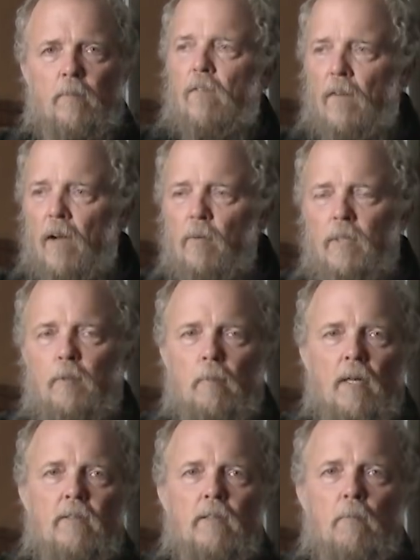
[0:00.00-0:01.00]
If I
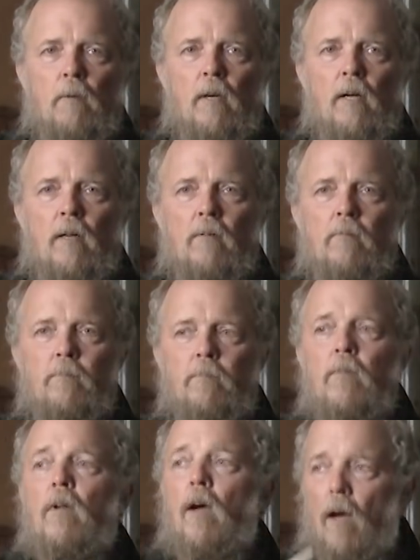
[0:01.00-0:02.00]
respect somebody,
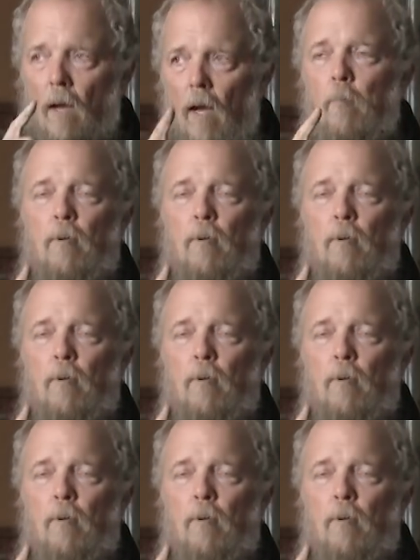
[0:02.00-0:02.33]
I'll